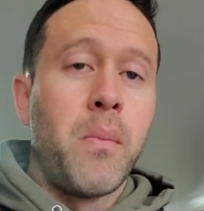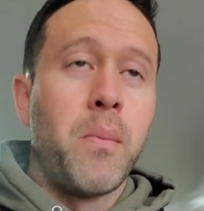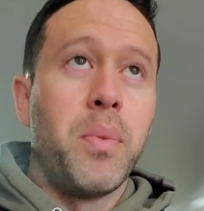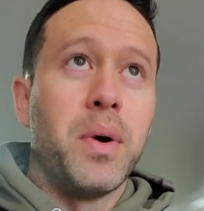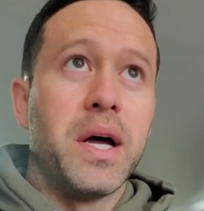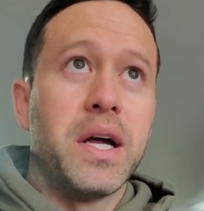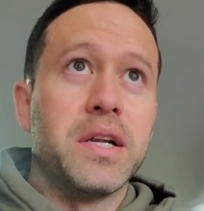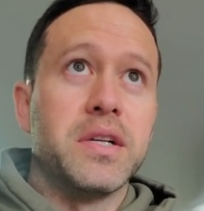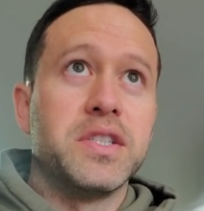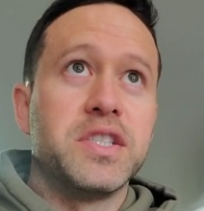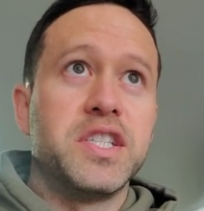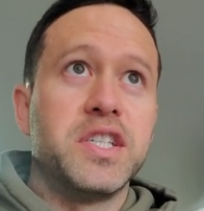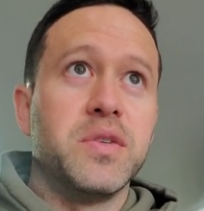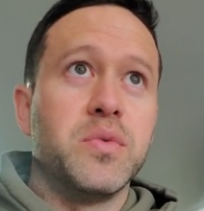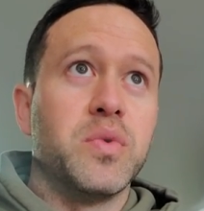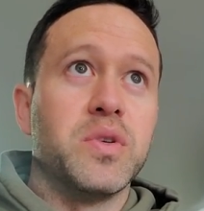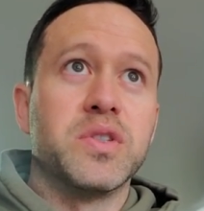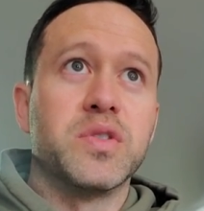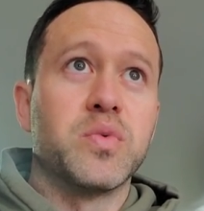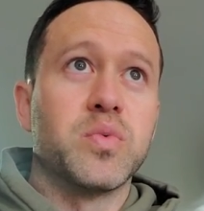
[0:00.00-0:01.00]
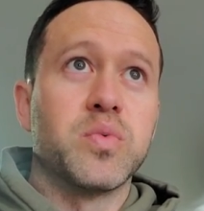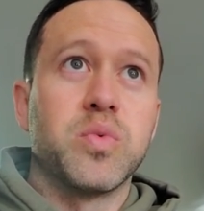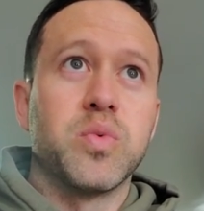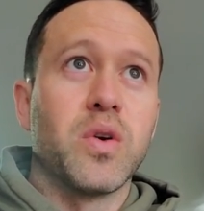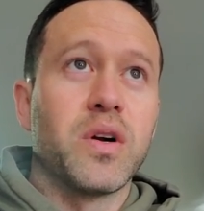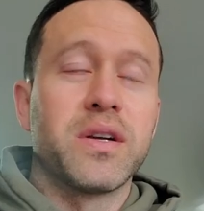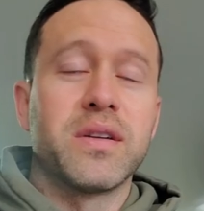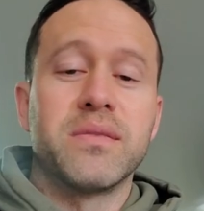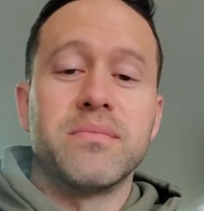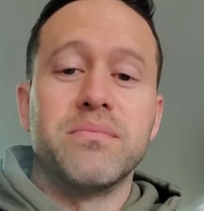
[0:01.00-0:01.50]
but she was
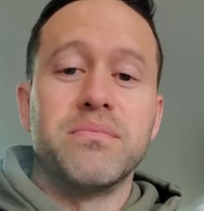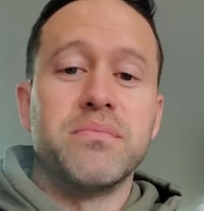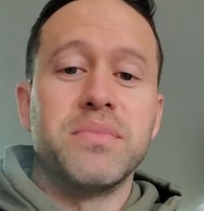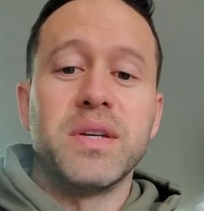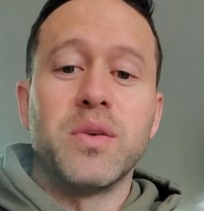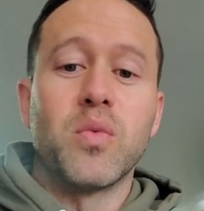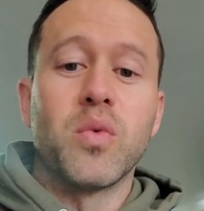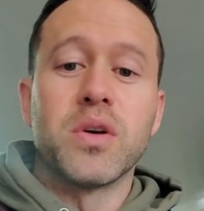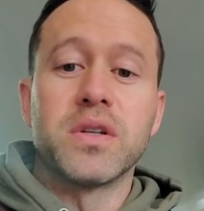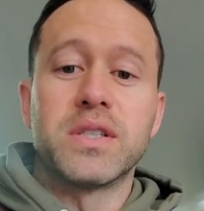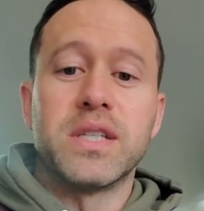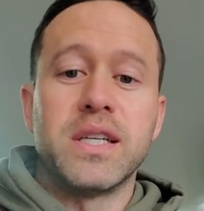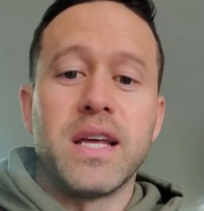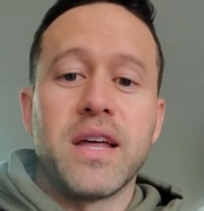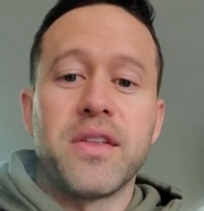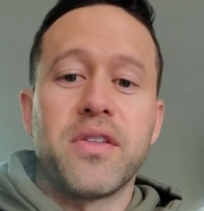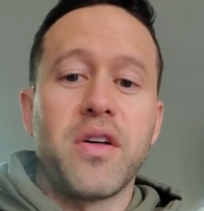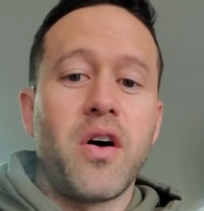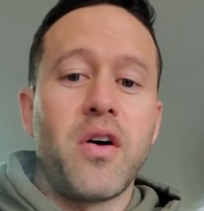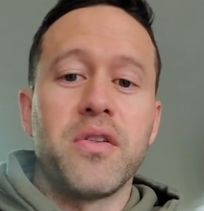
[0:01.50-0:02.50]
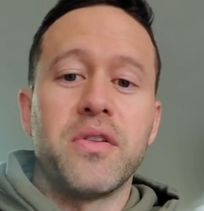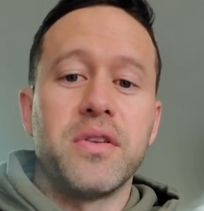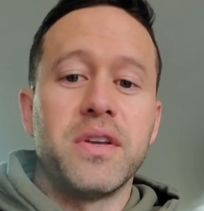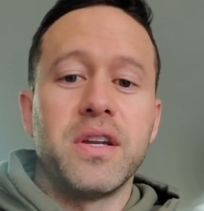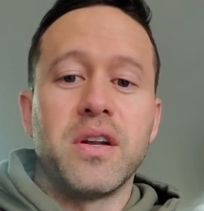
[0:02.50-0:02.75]
work being worked to death all,